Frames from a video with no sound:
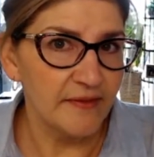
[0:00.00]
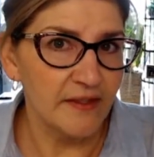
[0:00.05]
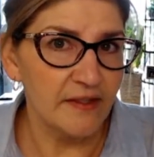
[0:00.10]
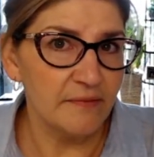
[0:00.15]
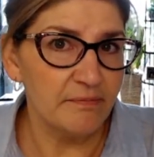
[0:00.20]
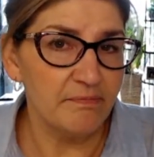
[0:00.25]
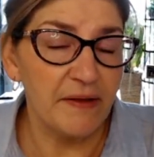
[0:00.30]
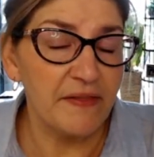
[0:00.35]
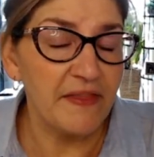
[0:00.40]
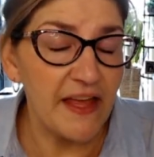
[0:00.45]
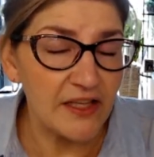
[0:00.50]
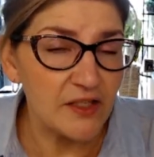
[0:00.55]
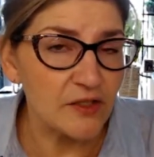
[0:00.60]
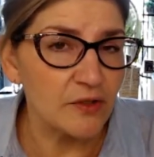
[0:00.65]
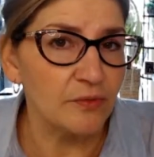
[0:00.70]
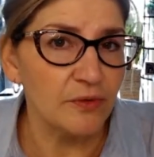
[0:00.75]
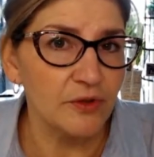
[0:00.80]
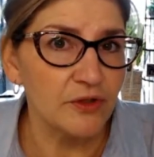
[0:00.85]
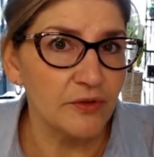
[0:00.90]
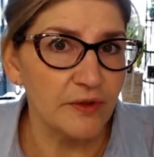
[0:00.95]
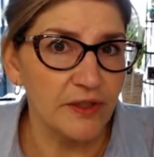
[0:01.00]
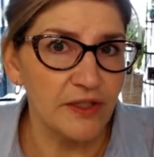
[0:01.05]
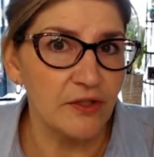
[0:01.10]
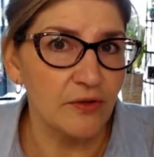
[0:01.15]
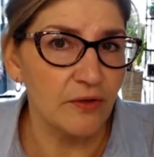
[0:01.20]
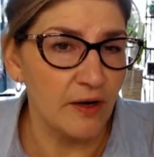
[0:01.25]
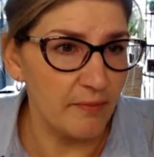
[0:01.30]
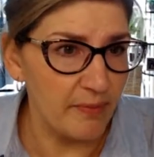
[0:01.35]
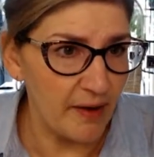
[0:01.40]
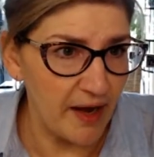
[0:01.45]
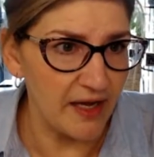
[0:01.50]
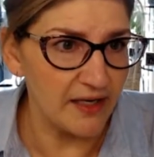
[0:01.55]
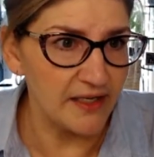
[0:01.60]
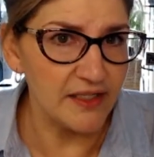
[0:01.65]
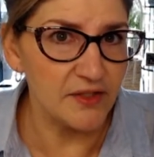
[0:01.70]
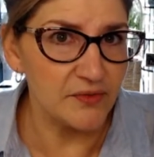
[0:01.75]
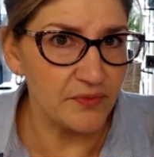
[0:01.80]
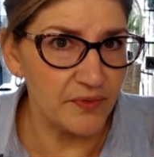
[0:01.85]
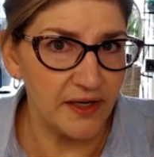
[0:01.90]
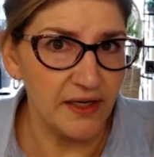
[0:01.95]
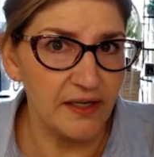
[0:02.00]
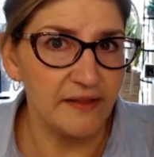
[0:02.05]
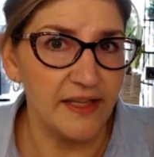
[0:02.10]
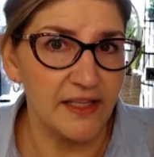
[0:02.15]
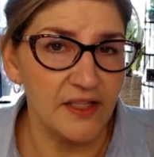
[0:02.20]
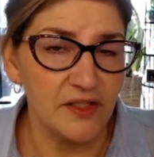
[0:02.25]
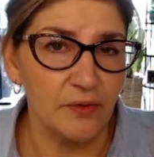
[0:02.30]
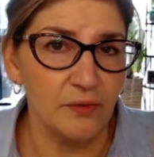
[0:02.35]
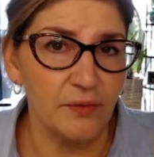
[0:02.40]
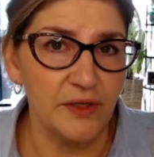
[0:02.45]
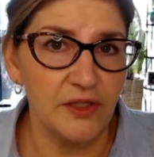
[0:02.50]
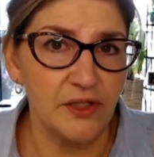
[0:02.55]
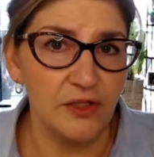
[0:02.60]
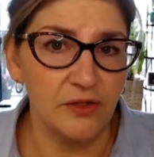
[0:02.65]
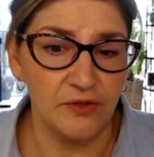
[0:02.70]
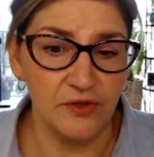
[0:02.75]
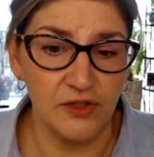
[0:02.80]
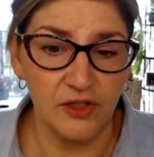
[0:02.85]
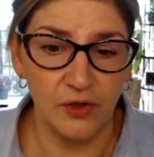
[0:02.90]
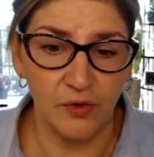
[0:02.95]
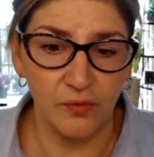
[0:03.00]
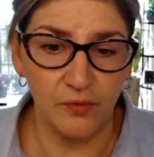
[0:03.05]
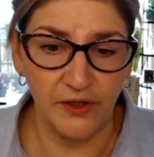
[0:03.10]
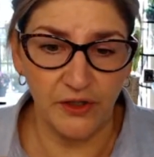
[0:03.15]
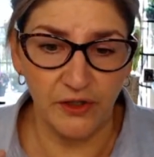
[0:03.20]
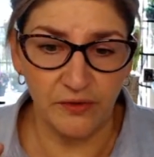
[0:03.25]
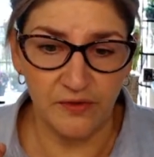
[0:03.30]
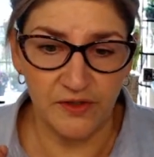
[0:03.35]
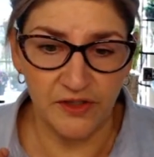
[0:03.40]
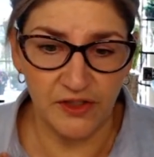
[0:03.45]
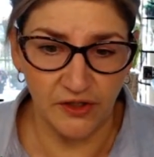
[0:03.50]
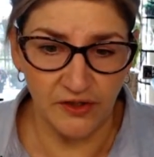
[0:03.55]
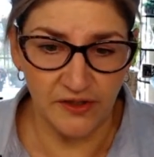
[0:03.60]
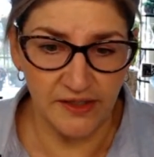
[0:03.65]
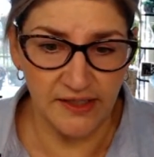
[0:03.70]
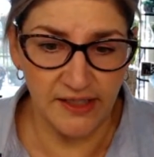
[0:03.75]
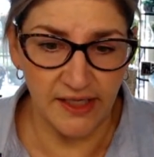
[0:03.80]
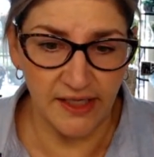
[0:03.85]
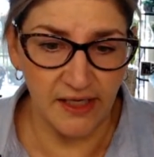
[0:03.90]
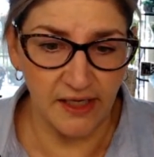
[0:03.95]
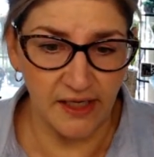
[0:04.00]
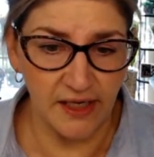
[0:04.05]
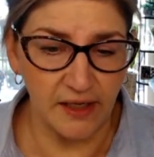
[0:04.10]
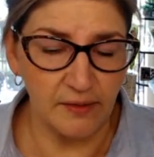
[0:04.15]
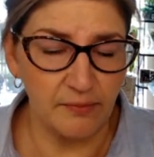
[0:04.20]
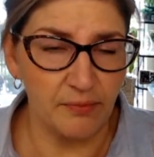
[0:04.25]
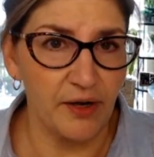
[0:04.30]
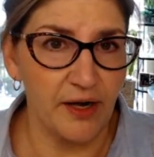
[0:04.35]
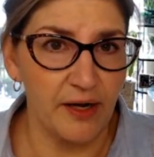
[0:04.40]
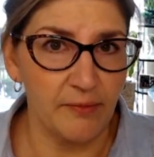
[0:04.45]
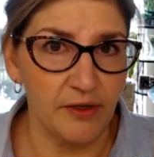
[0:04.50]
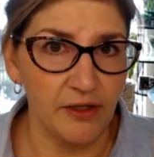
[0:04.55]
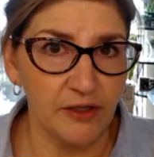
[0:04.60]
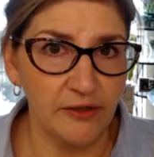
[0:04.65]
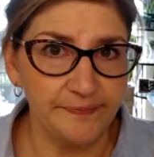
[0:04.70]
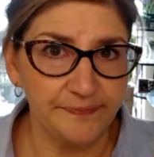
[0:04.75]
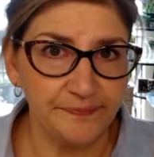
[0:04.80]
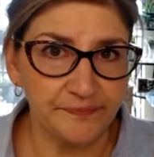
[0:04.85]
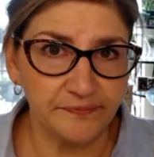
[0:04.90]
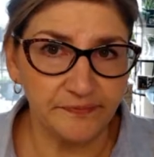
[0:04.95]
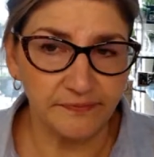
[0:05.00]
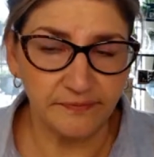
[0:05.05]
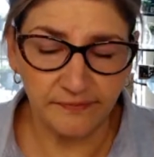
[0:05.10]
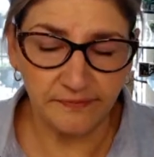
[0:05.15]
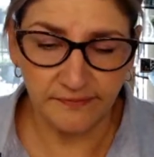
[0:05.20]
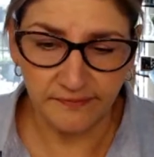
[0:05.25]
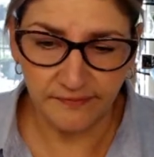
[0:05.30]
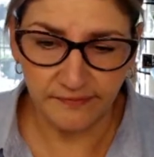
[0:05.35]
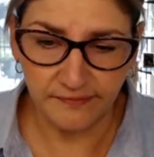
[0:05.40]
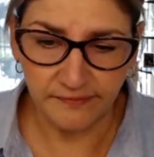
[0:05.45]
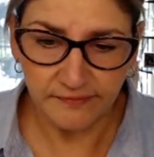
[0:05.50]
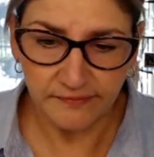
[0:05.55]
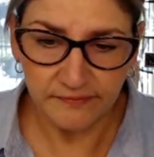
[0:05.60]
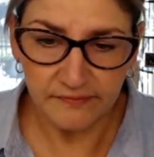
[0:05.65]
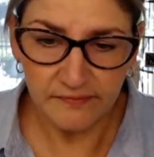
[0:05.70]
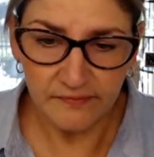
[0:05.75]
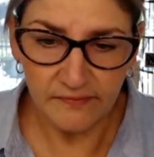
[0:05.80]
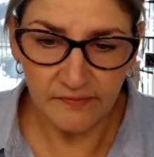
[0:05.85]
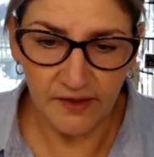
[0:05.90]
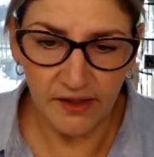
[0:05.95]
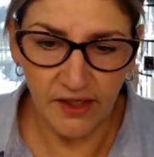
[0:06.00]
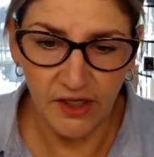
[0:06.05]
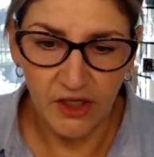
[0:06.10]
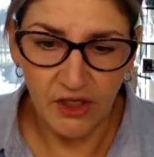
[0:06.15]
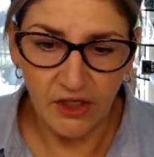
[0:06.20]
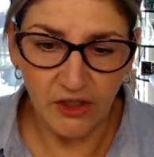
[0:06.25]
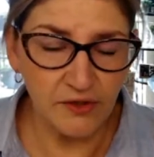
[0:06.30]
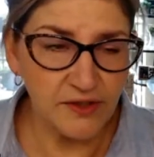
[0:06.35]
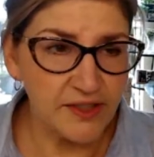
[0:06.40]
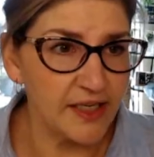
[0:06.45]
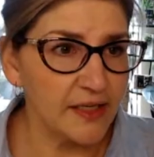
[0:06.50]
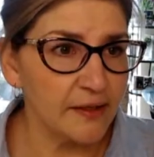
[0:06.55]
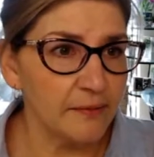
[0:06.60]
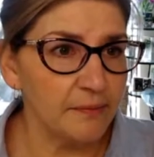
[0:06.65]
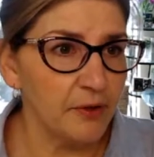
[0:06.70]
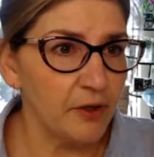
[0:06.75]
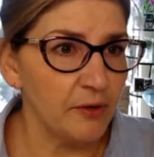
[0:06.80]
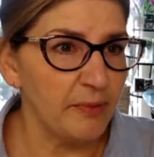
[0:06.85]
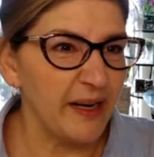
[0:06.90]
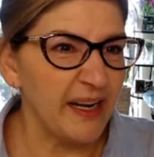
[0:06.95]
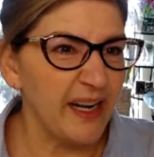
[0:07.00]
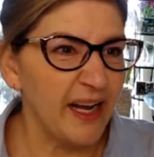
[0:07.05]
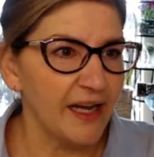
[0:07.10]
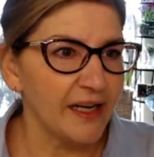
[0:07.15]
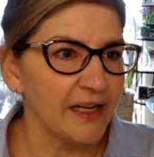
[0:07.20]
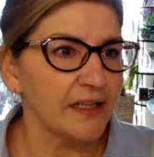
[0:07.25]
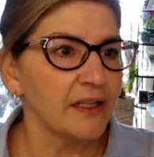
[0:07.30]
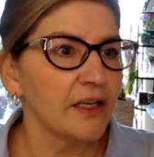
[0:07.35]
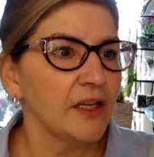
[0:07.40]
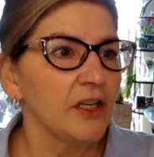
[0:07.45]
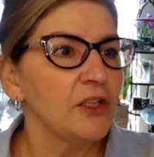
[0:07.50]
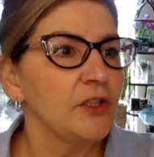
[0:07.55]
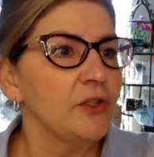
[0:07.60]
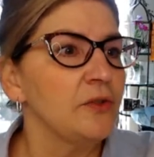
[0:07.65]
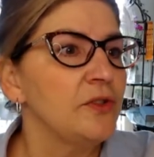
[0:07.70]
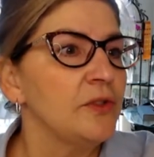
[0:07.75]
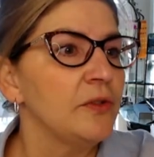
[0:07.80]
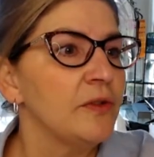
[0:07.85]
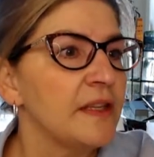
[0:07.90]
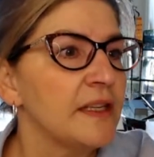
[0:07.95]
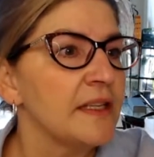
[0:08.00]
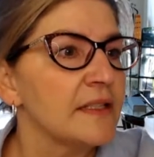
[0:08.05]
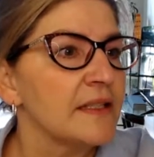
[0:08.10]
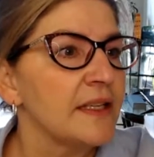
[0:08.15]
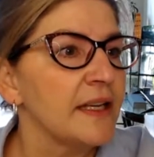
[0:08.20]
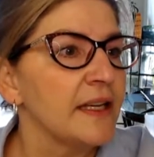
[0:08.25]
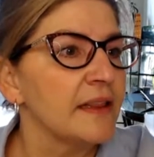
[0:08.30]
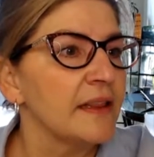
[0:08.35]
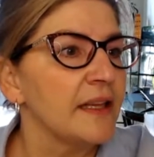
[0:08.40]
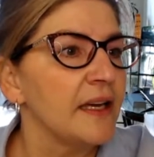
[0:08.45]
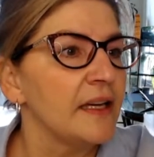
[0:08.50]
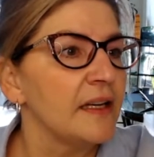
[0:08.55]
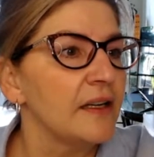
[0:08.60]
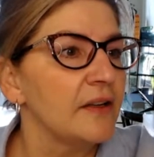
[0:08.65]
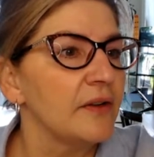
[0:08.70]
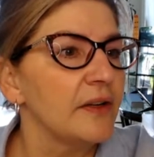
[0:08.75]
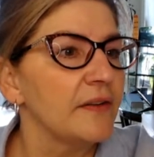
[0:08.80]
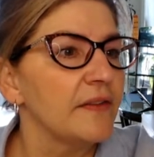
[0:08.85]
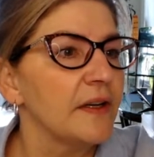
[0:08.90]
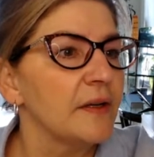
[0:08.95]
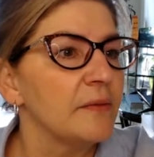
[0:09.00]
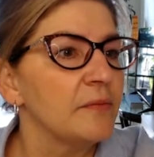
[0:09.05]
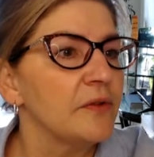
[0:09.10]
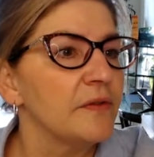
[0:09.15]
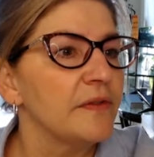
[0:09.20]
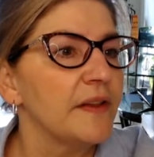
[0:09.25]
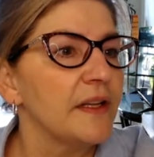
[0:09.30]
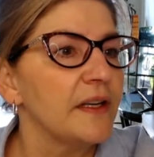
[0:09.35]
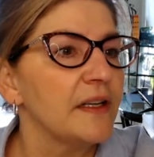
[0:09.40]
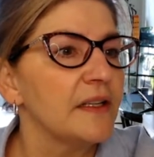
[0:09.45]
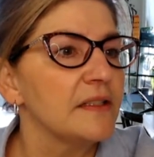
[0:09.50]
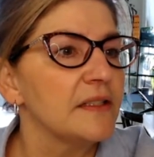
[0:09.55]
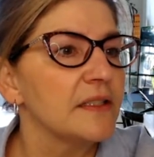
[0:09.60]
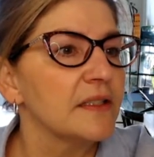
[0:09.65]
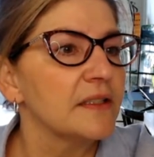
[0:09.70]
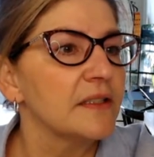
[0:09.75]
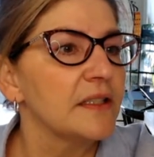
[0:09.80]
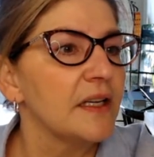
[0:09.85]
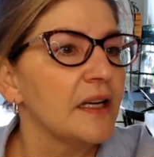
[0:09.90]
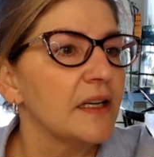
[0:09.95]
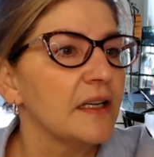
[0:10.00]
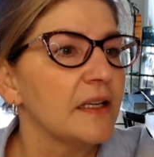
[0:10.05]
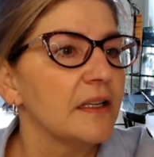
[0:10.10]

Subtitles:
But that's what we're doing to our bodies, right? That's what we do. So when you start to take a gut primer, you take a probiotic, you do things like that. Oh, I gotta move that on TikTok.